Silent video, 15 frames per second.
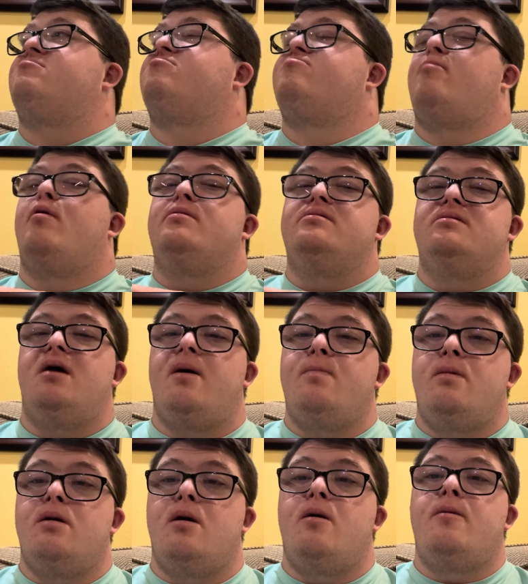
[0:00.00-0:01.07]

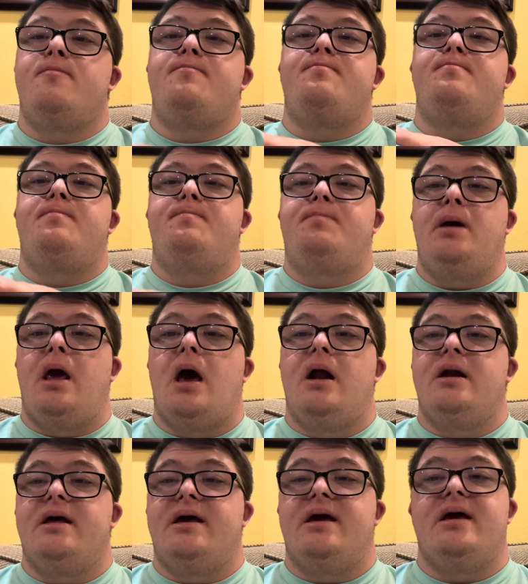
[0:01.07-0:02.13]
phenomenal,
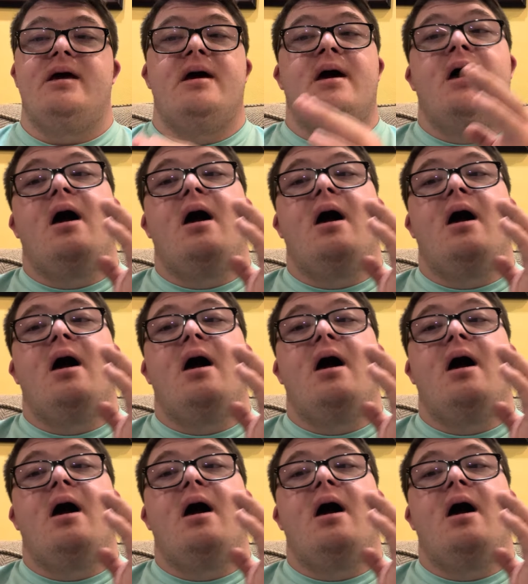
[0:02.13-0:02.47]
barely.